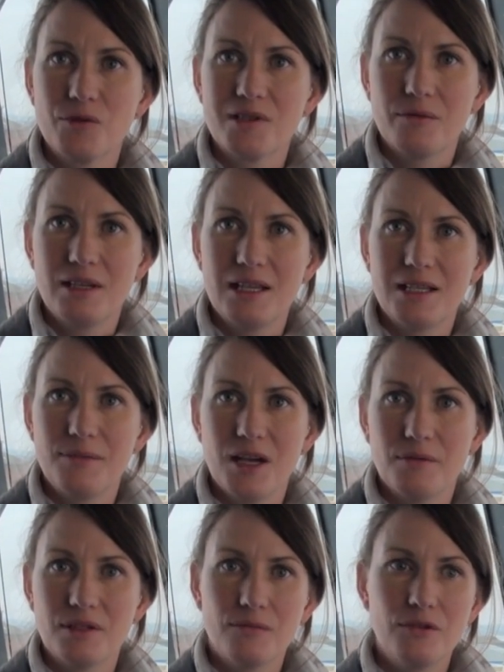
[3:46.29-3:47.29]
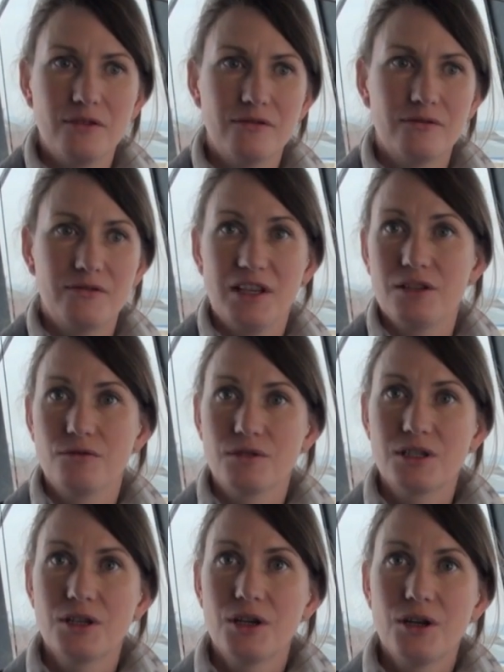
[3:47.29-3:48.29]
so we need to be able to move
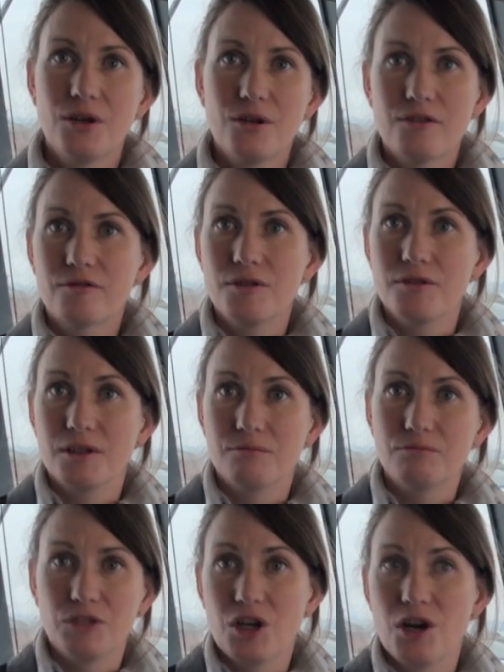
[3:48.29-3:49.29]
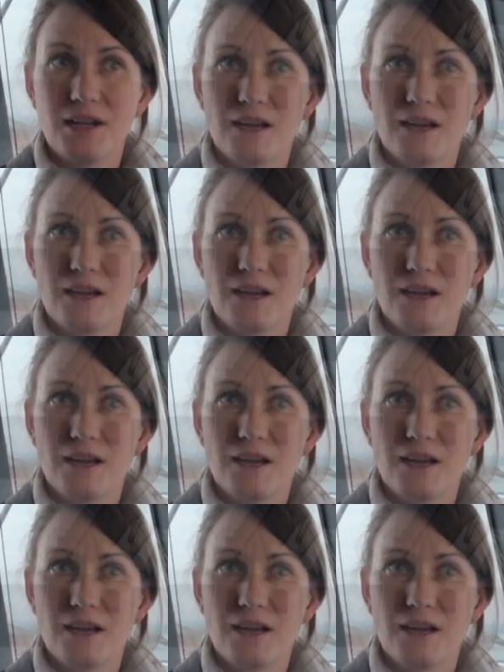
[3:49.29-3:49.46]
vehicles through the car